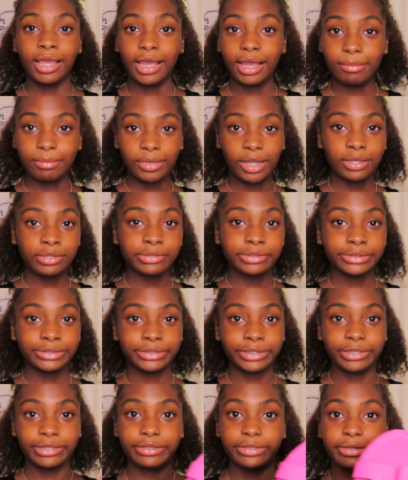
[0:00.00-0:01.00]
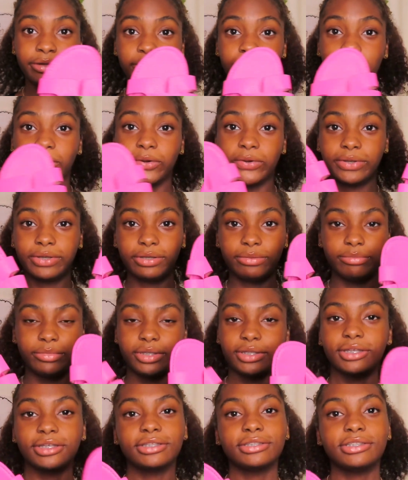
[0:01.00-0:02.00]
I'm not gonna show them on
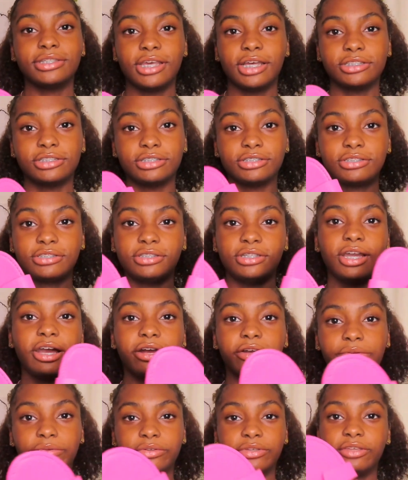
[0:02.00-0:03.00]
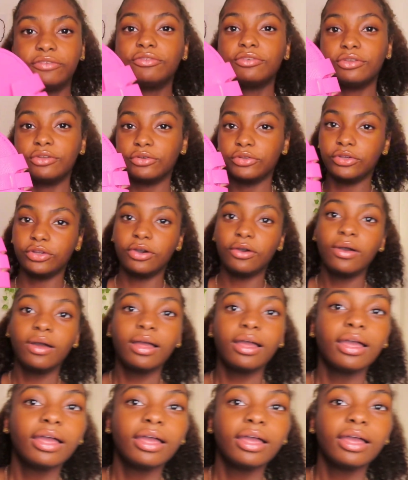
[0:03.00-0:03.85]
because y'all just y'all if you know you know.